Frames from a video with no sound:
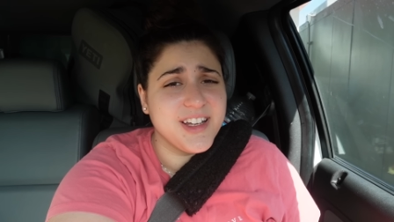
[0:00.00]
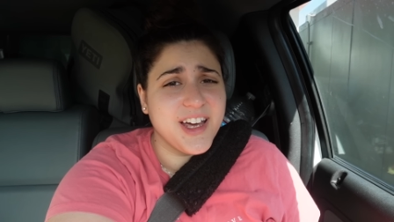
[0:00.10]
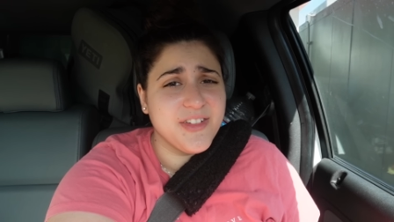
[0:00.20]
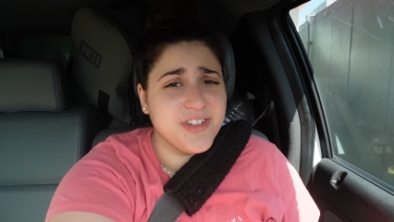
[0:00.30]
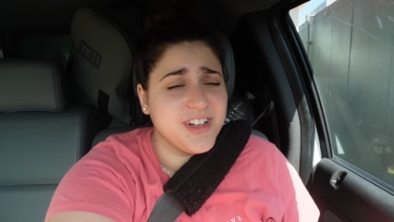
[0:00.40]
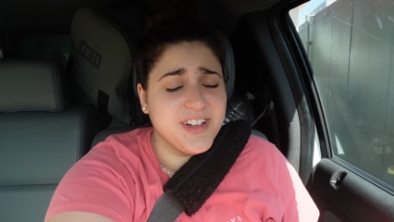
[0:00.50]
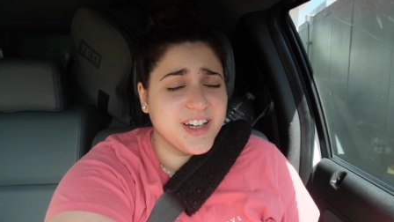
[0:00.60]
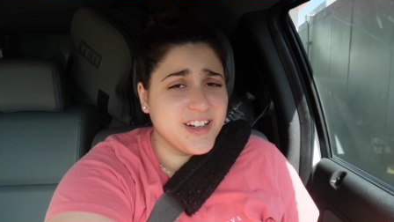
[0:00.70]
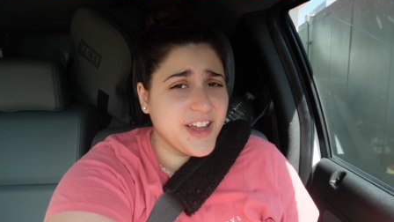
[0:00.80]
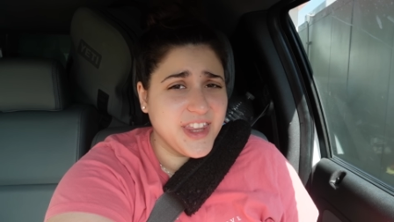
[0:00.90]

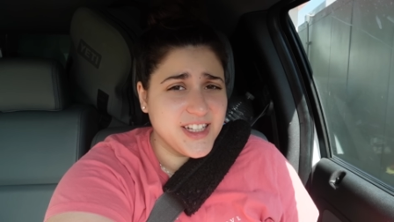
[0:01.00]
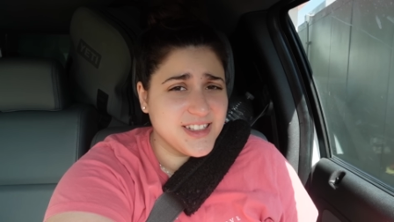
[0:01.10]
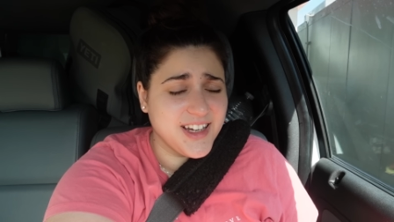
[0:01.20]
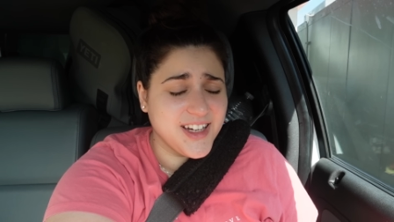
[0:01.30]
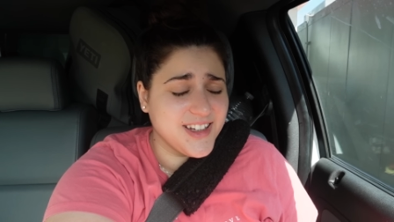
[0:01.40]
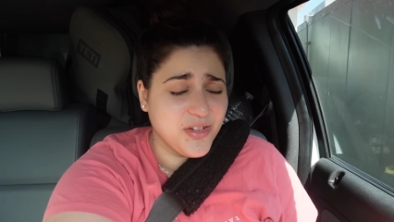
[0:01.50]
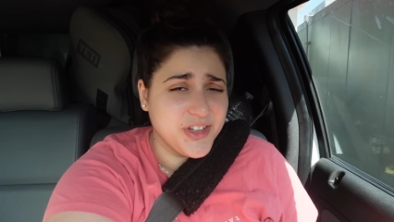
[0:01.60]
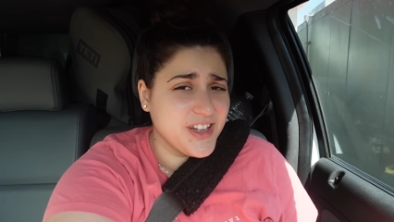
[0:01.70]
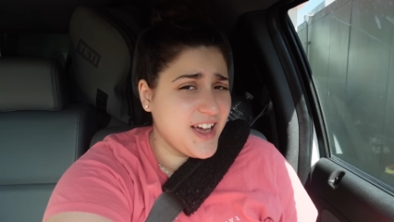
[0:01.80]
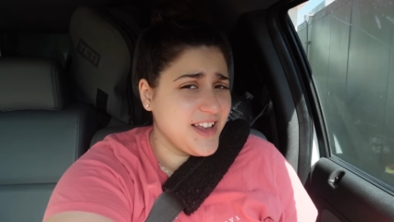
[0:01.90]
Nothing,
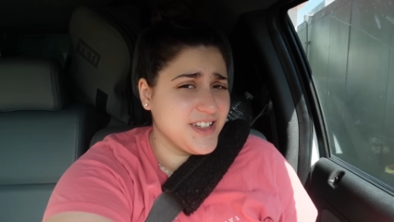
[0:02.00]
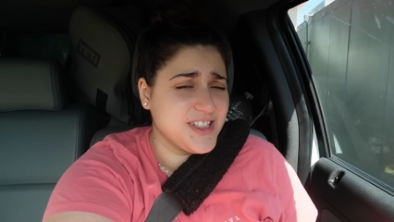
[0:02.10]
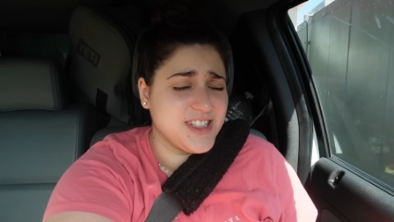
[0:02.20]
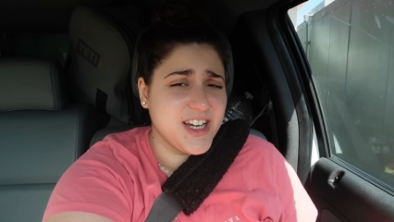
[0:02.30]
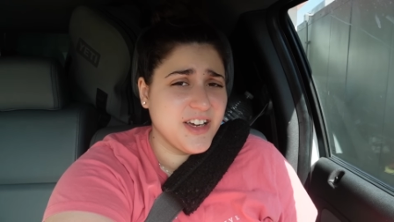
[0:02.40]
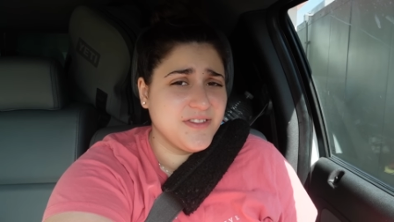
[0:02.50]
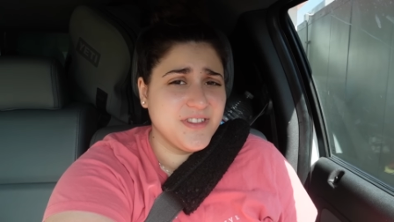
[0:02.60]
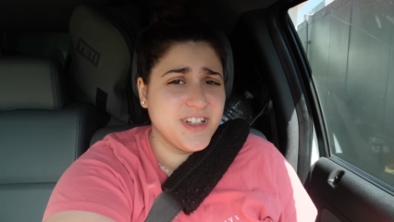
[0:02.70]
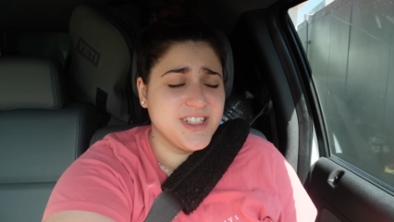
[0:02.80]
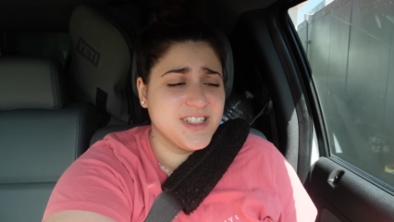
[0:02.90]
only Lila's stuff
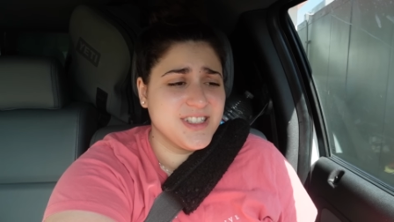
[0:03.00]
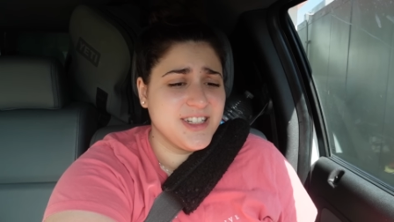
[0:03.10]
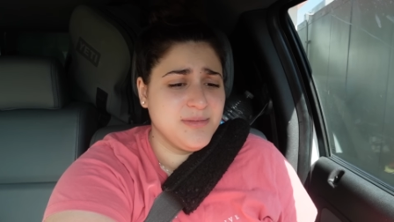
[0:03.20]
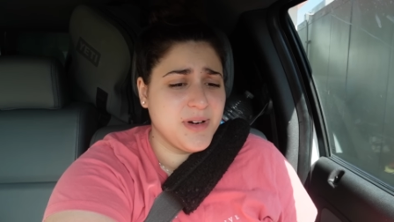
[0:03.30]
is in